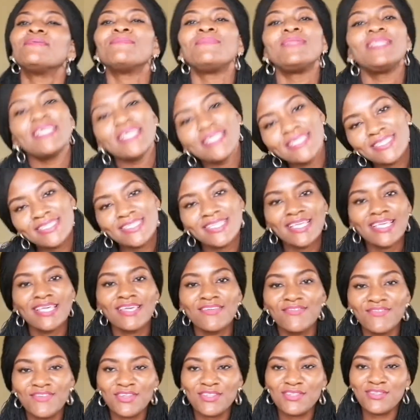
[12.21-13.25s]
Please,
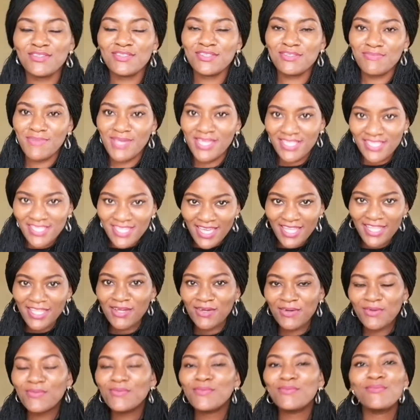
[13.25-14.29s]
if you're new to my
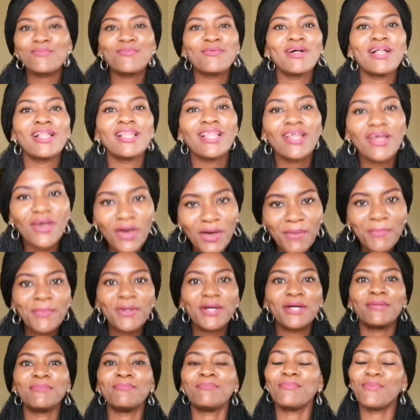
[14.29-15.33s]
channel, welcome
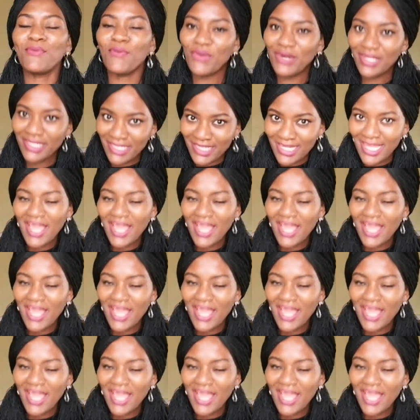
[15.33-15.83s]
on board.